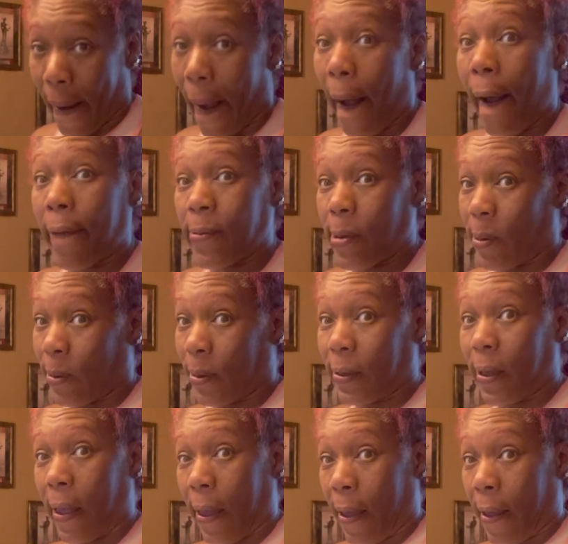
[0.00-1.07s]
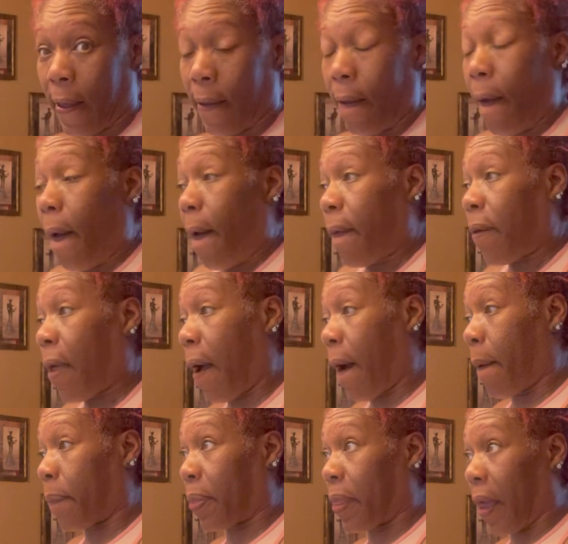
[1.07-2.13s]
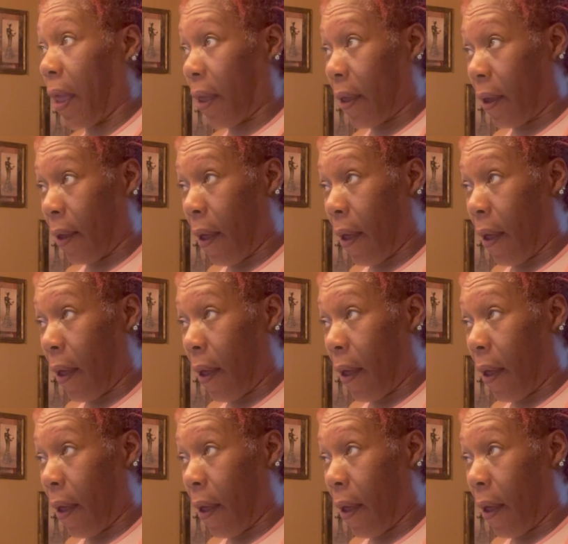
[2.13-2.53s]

I do this head. Now, I'm thinking